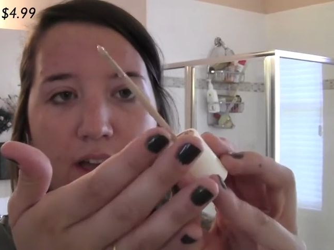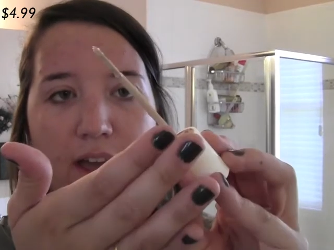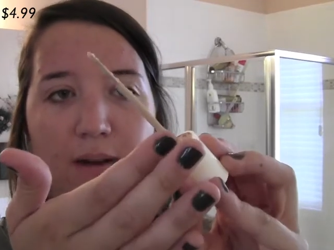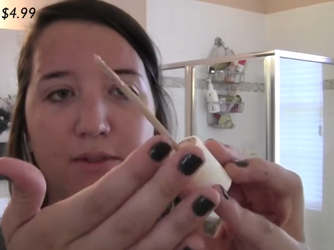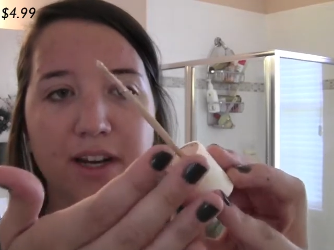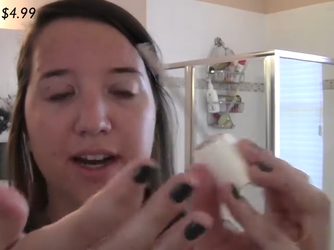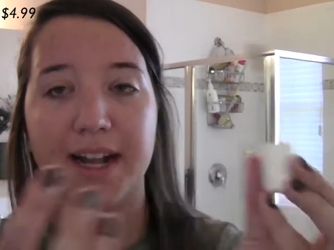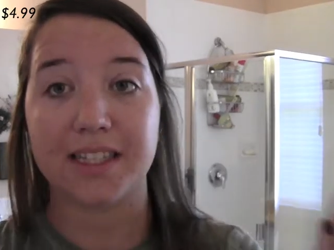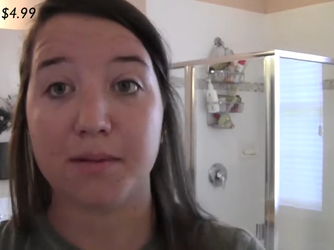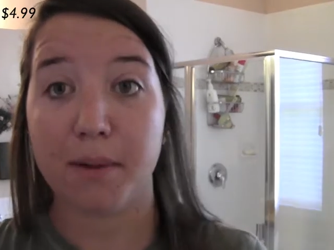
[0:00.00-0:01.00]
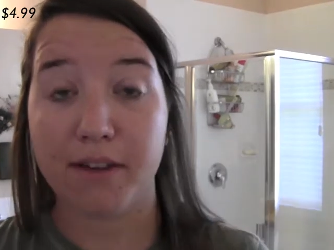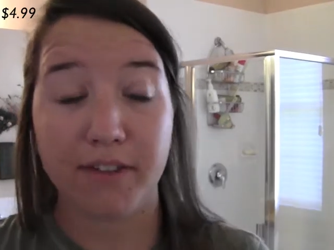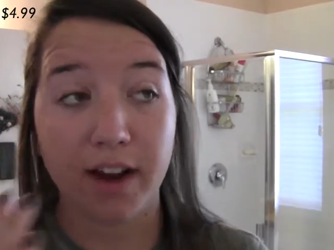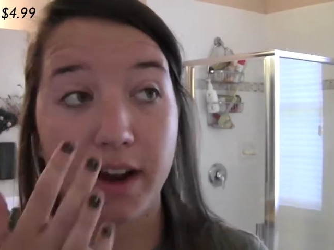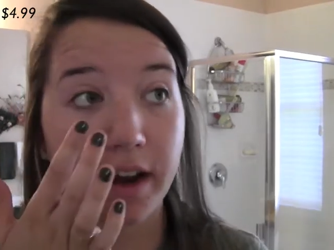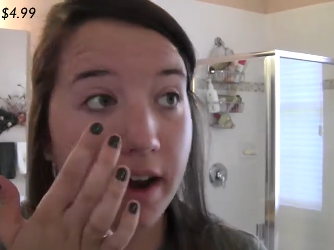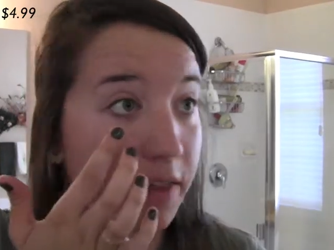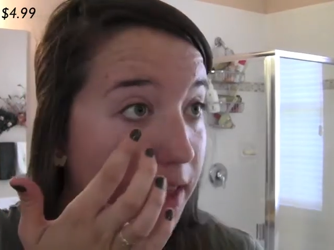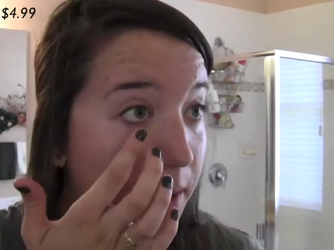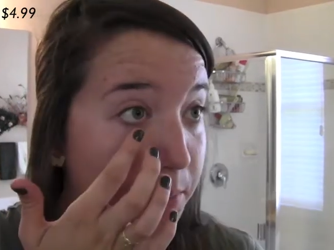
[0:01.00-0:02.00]
And I'm just going to get some on my finger,
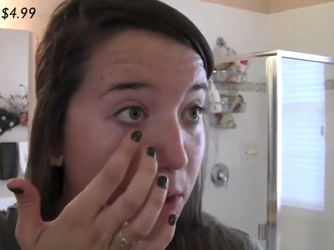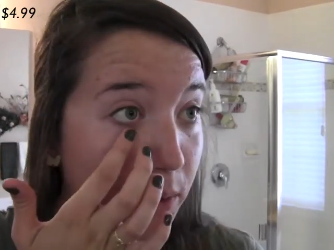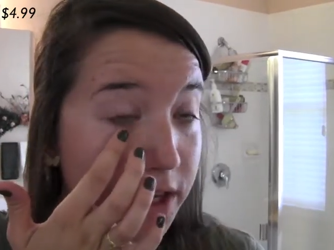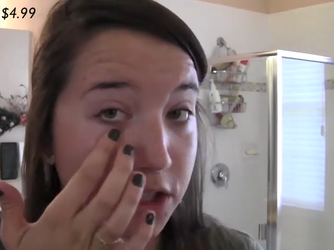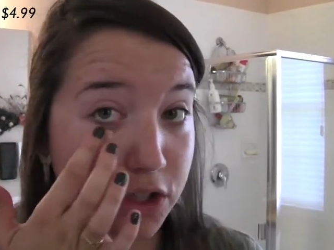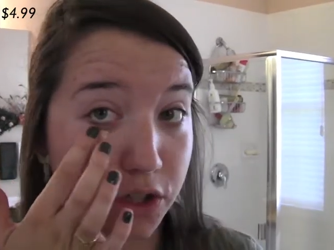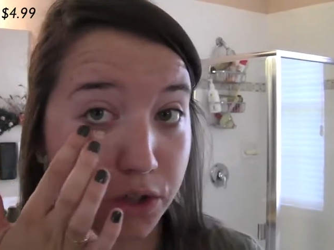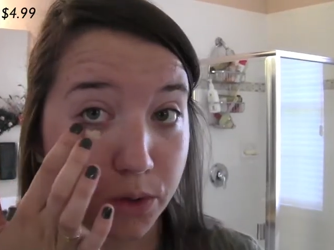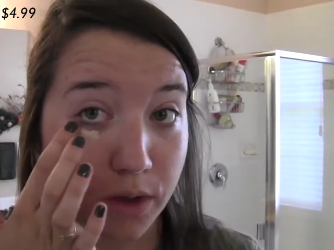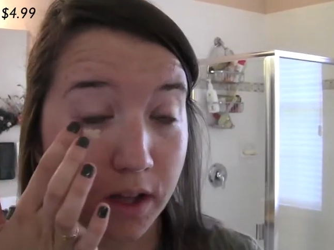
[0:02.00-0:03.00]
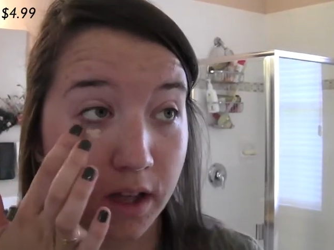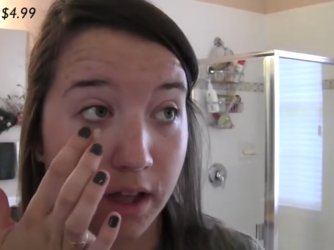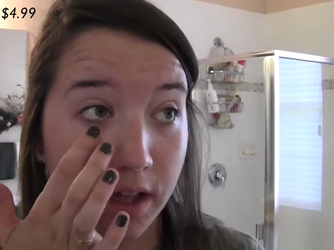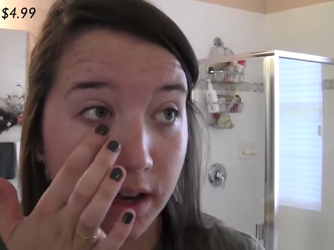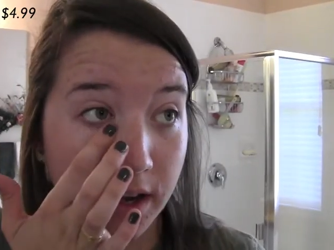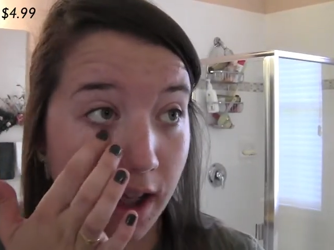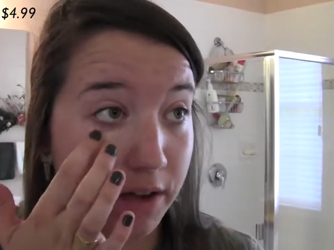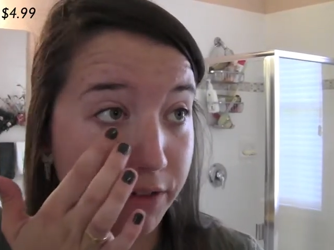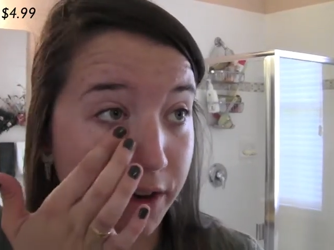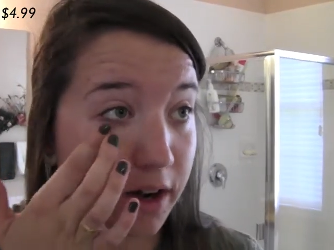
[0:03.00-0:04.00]
and then I'm going to
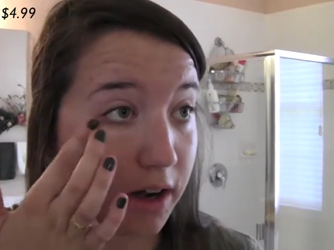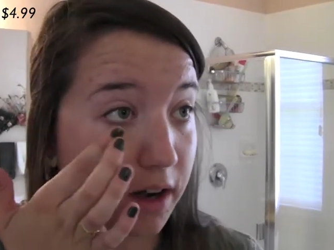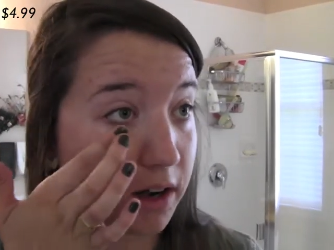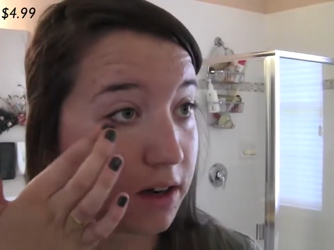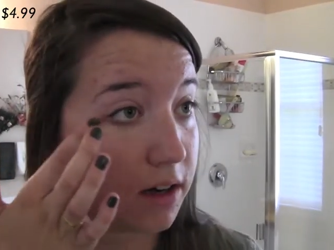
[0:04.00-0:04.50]
cover